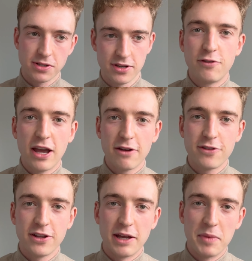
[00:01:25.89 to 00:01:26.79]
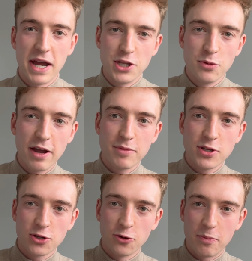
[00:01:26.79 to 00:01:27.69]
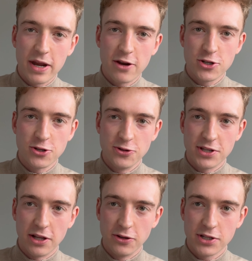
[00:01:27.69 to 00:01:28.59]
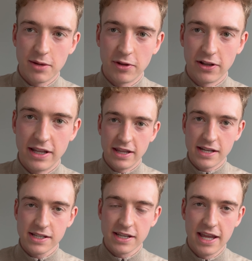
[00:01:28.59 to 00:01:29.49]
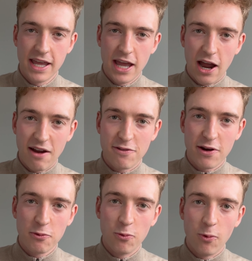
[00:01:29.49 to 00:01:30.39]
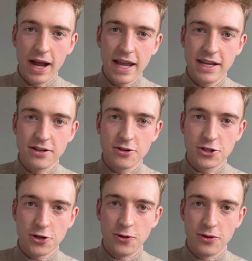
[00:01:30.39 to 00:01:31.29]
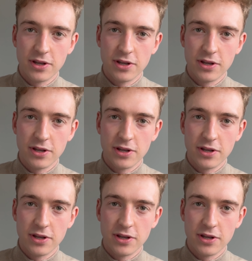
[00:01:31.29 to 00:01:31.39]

If you have feet like mine, you might have been sold a pair of shoes that look something like this. A very wide shoe.